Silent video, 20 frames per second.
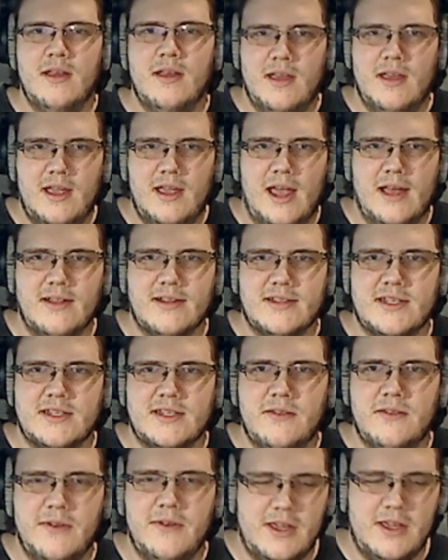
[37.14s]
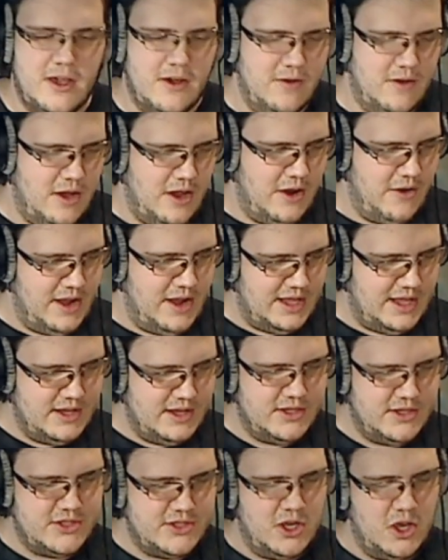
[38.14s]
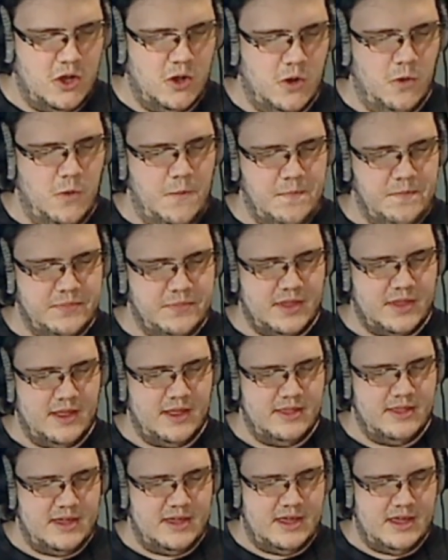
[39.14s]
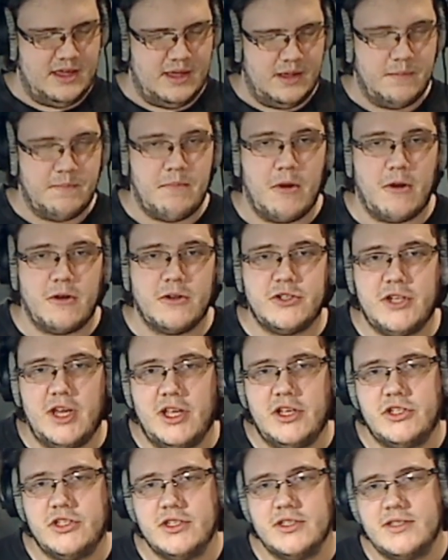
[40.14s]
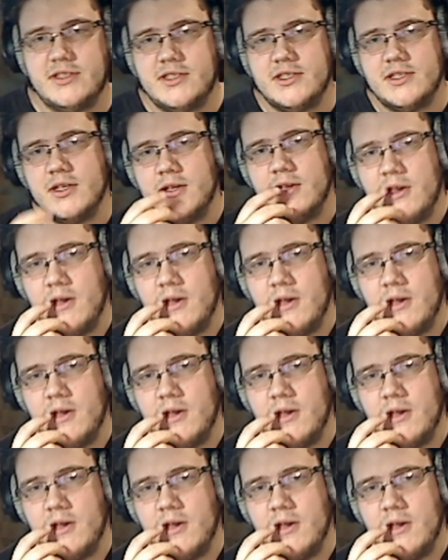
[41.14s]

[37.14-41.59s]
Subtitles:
And let's get to the video. Alrighty. So, the burn changes